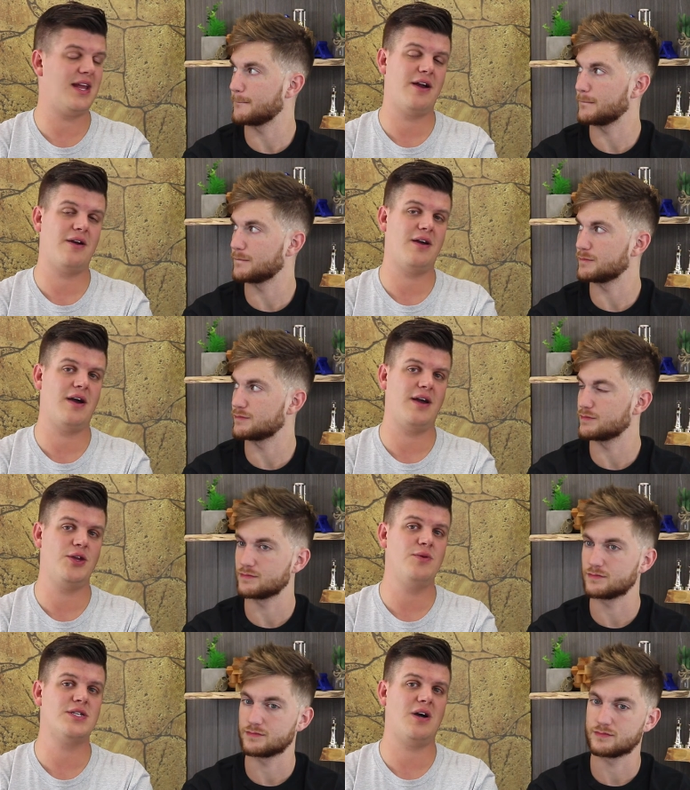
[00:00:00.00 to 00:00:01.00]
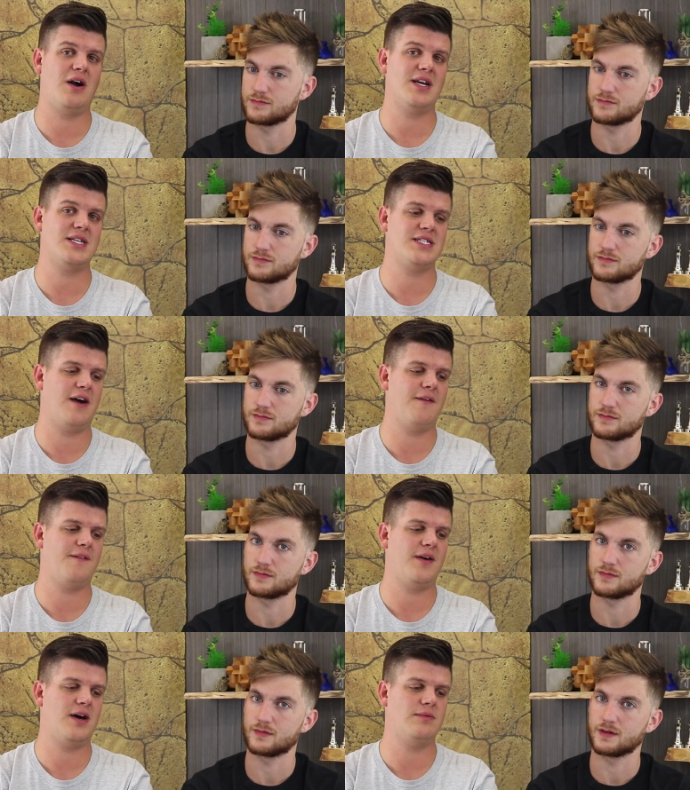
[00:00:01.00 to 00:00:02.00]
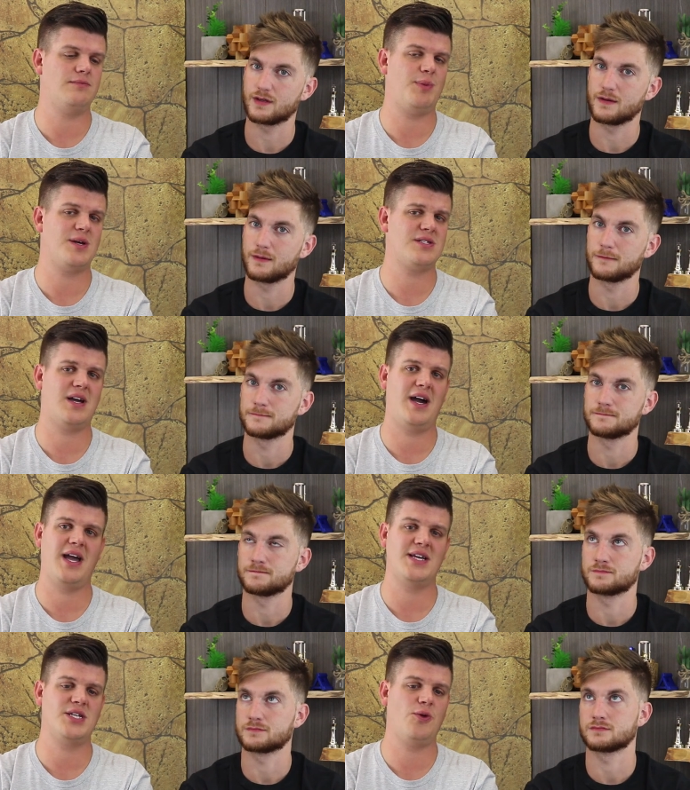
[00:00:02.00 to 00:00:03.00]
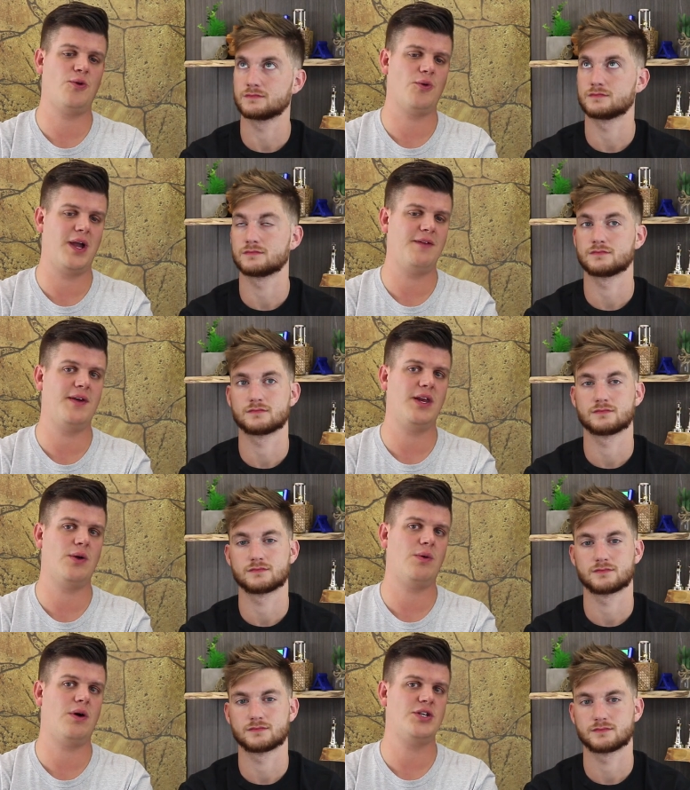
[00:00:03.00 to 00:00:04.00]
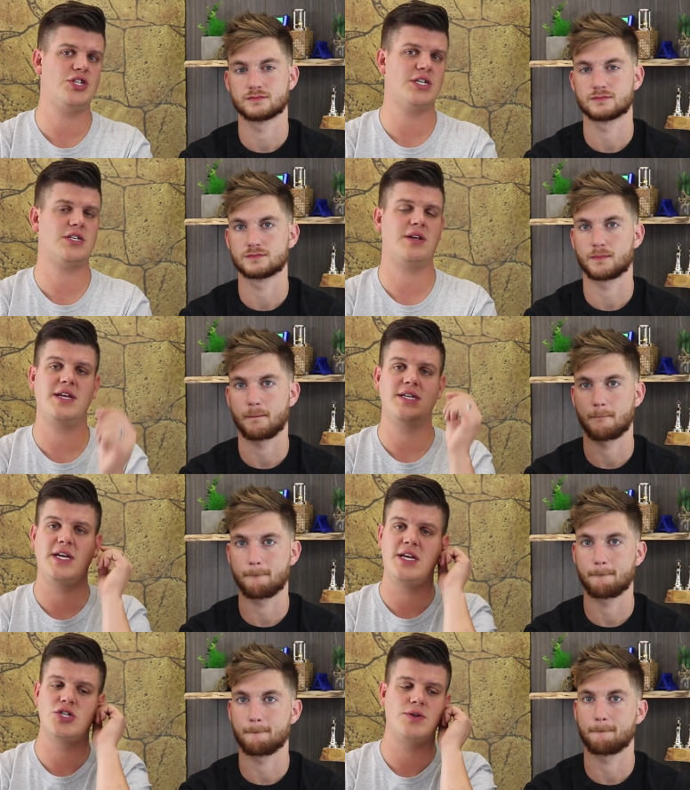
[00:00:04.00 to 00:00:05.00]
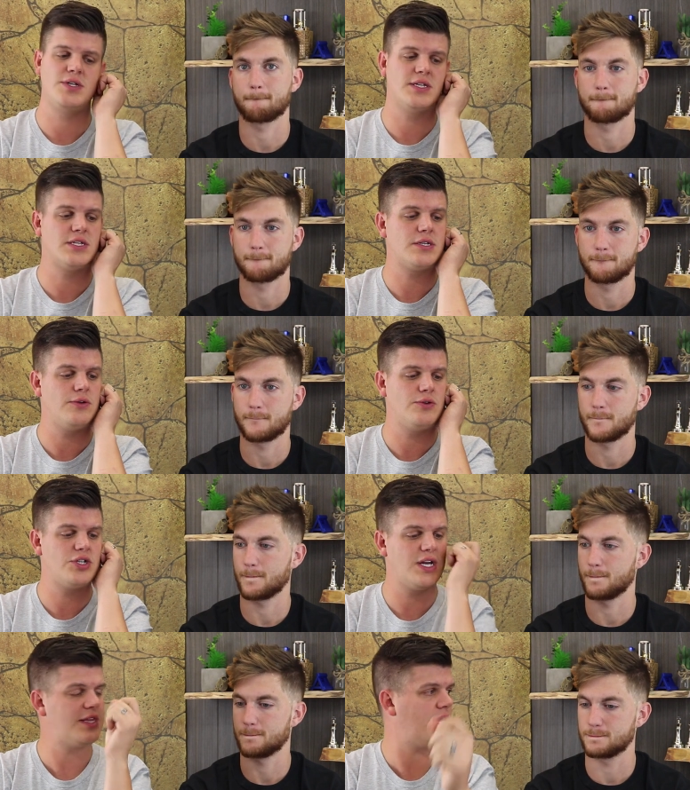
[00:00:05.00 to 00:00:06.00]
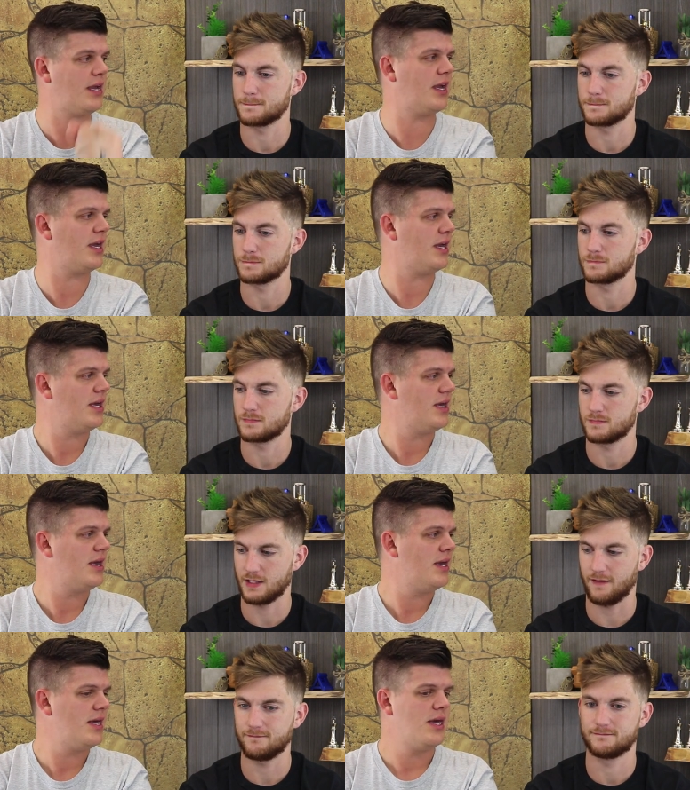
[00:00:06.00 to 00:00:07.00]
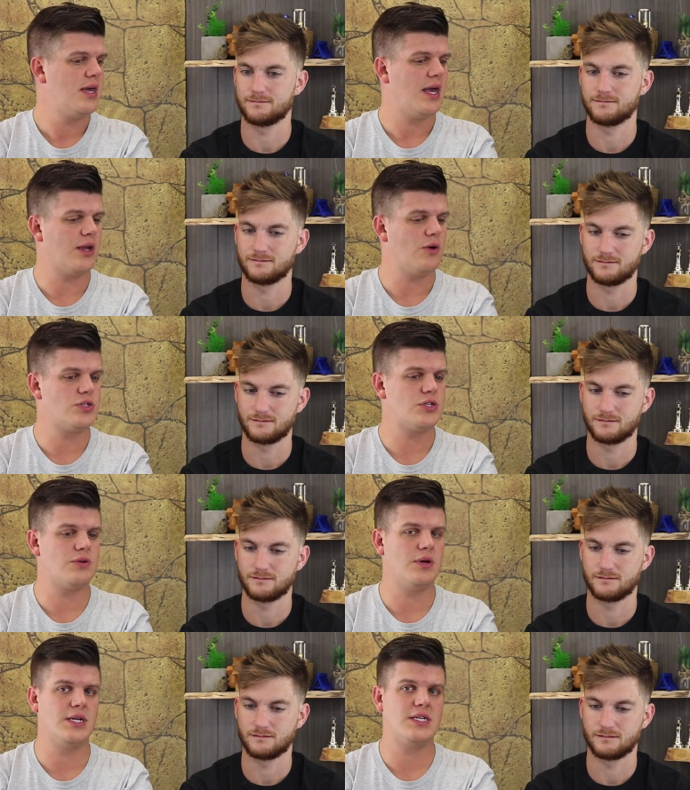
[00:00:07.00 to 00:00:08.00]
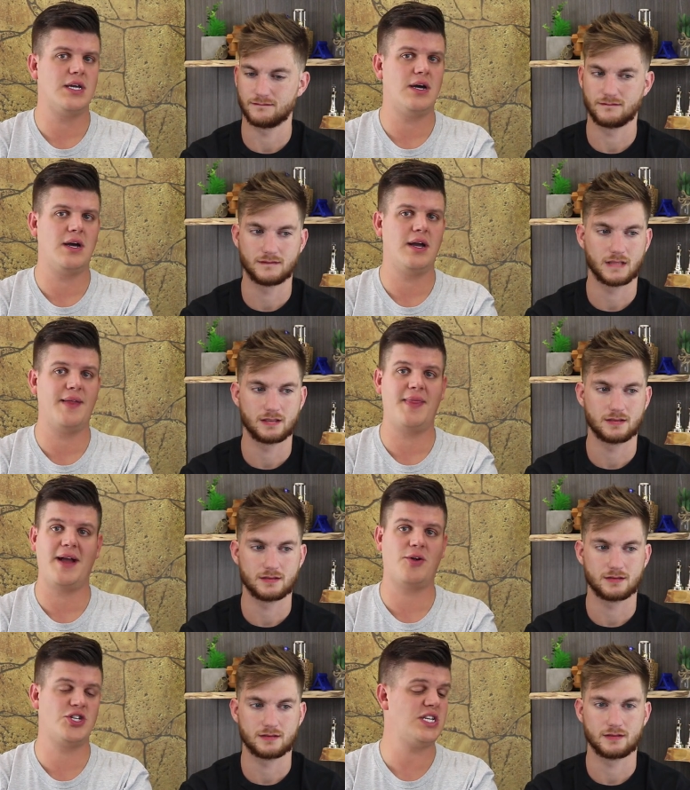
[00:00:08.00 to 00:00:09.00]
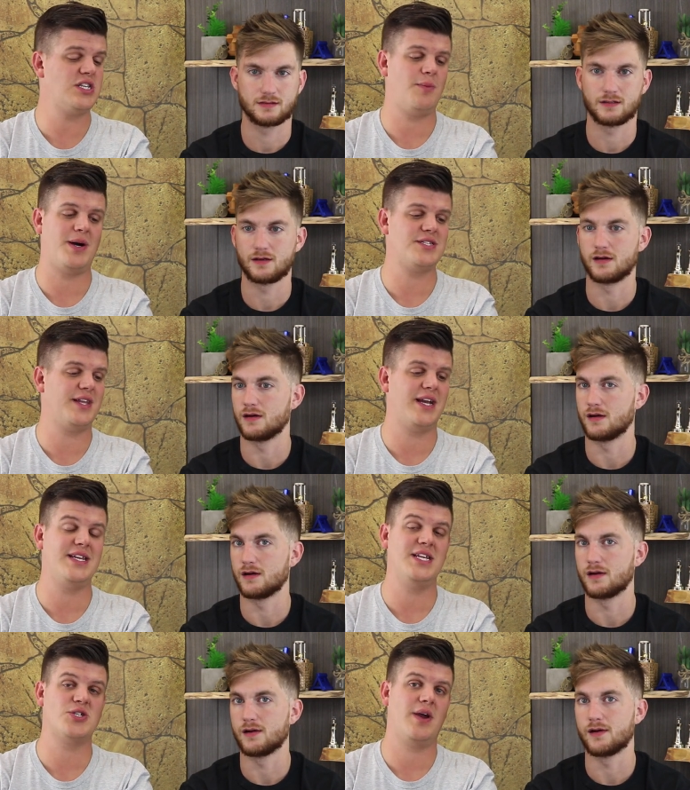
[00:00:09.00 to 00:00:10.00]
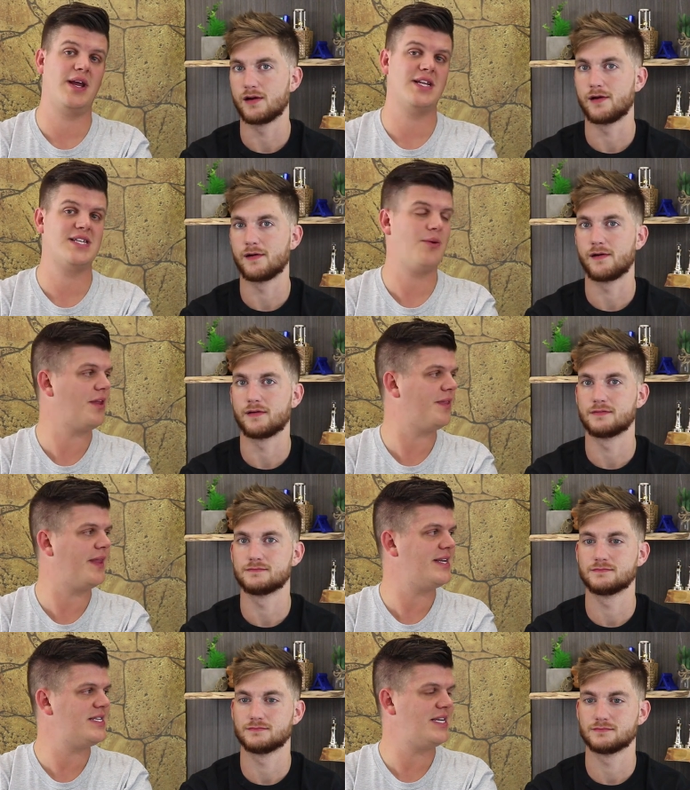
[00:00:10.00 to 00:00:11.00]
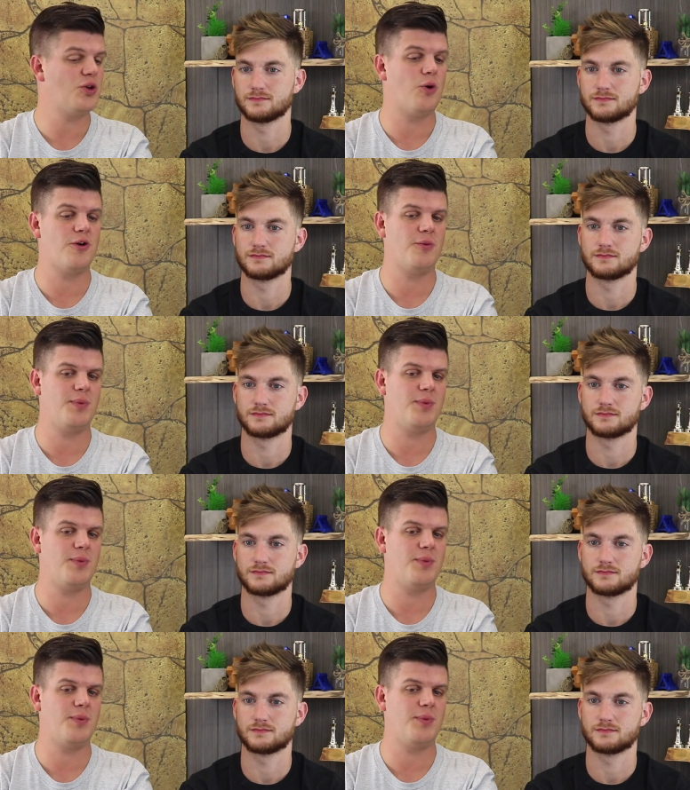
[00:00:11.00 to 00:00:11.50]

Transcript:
Speaker 1: air uh, stuff, um, Puzzle Guy has a great video on Jigsaw 19. He shows you the solution, I think. Yeah. And goes through it. Uh, that Jigsaw Puzzle 19 is great. It's that one of 19 corner